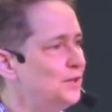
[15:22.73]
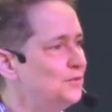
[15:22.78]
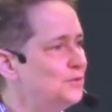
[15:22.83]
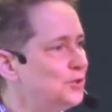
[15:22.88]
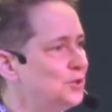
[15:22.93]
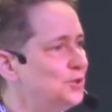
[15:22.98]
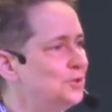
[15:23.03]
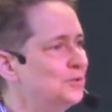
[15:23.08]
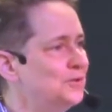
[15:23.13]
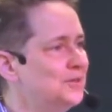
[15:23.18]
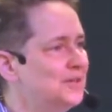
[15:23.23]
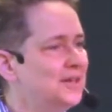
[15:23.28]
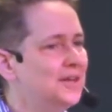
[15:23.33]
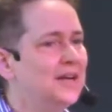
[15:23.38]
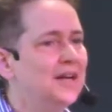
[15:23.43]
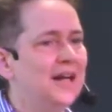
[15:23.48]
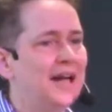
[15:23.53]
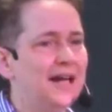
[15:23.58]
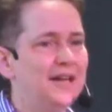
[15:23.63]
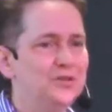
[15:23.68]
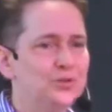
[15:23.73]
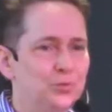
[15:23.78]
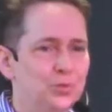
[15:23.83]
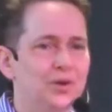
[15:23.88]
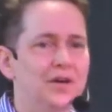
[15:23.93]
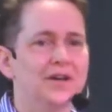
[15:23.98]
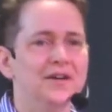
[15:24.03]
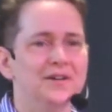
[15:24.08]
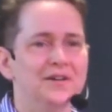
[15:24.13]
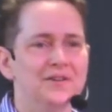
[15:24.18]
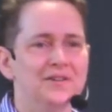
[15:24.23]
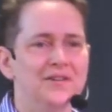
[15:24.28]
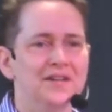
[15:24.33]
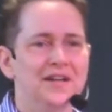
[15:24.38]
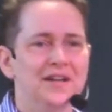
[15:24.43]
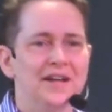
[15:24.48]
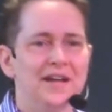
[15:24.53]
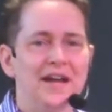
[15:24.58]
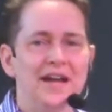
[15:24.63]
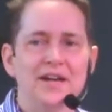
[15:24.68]
you as well
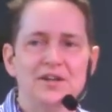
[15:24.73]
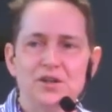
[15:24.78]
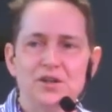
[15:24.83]
had a